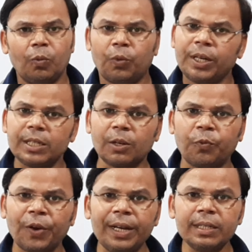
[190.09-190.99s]
What is a
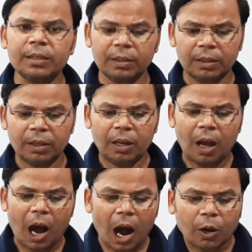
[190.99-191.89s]
phrase?
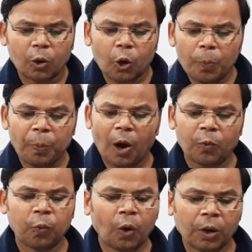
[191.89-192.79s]
A group
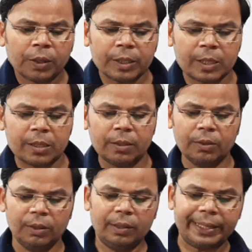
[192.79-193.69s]
of words
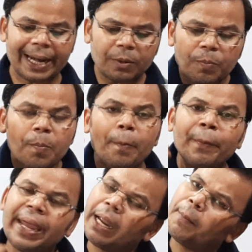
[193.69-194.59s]
that
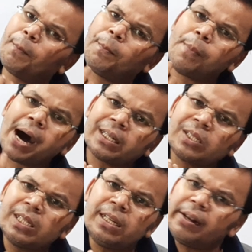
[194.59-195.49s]
make
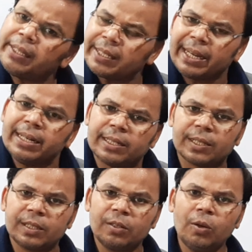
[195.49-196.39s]
partial
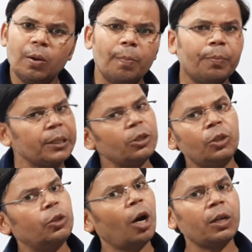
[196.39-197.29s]
sense but
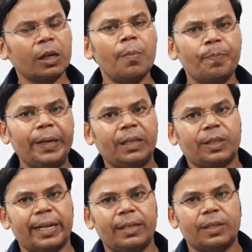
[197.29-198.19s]
not complete
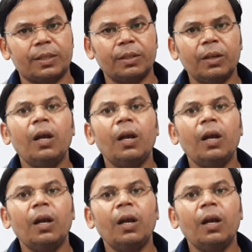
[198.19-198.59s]
sense.